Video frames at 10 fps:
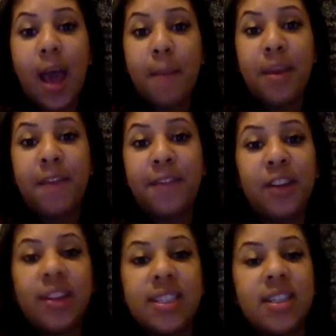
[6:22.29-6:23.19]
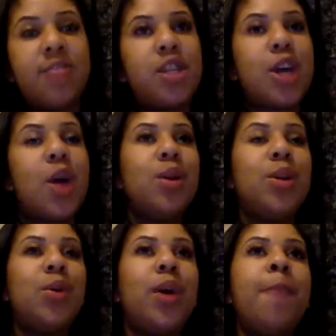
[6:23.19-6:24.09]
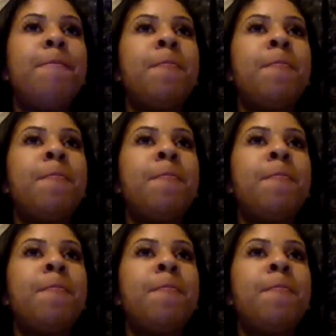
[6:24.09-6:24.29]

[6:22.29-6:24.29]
be fearless enough to go and do it.